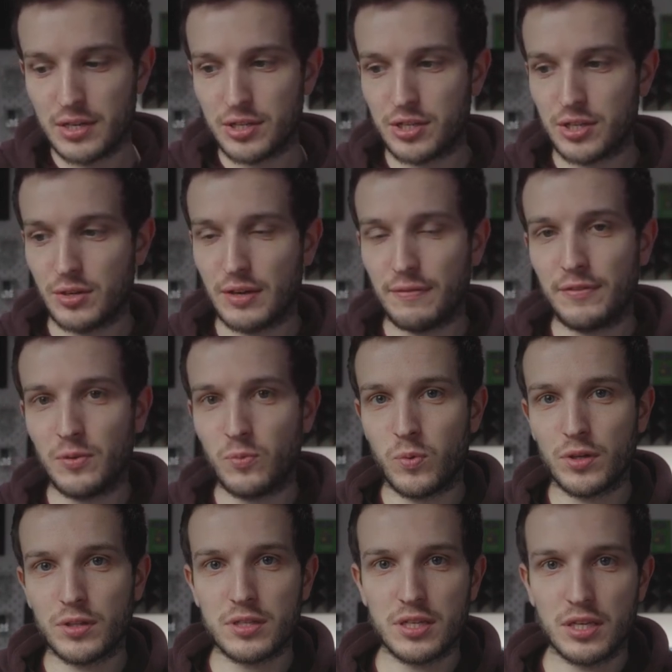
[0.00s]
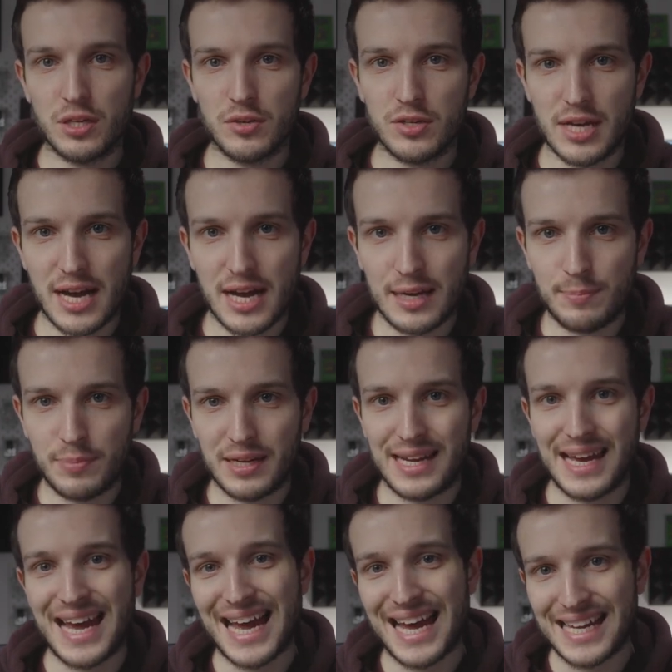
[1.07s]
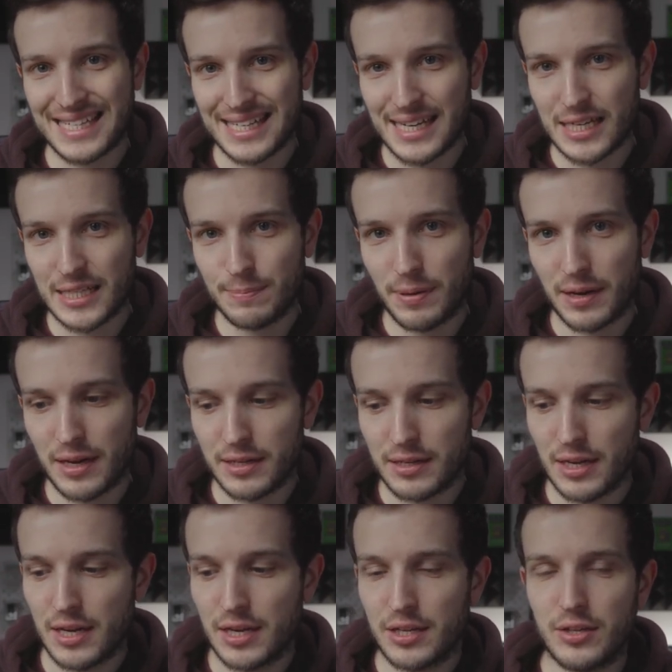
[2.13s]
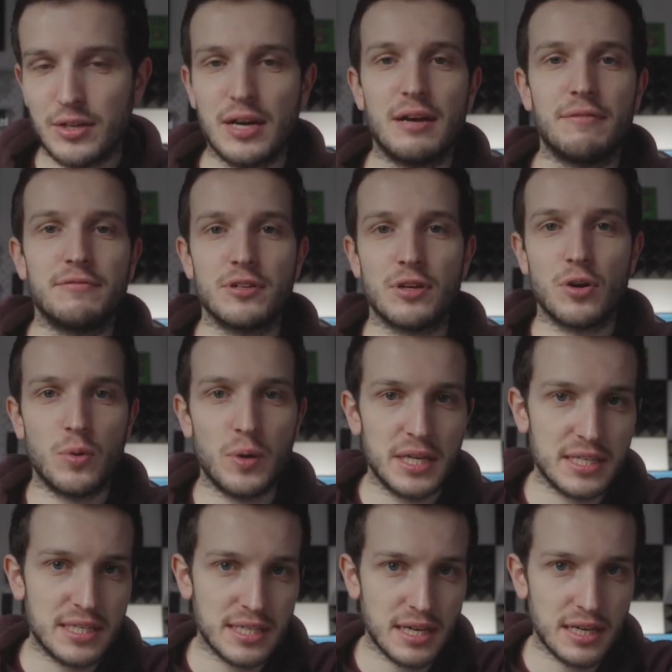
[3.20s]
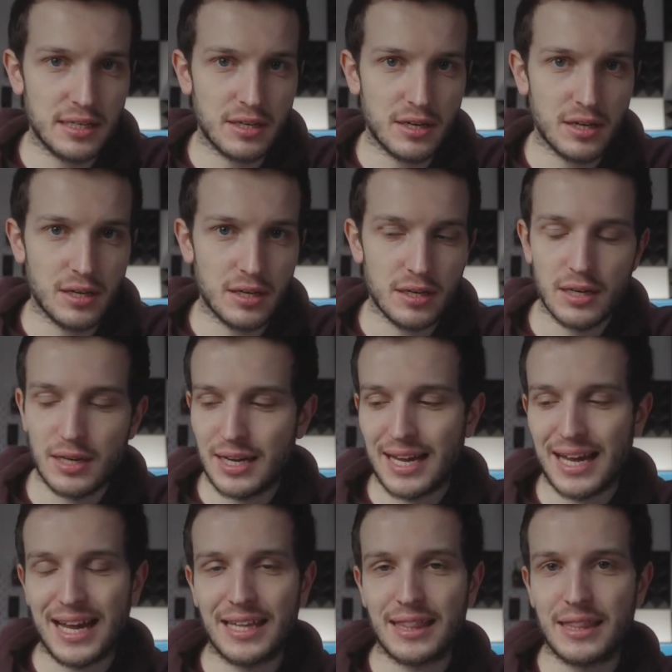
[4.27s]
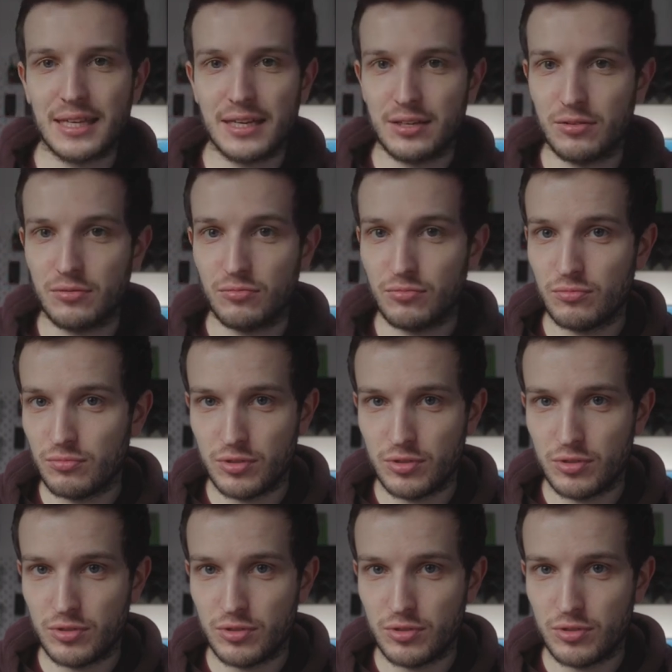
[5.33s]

So if you want to use your iPad as an iPad, you have to quit Sidecar and then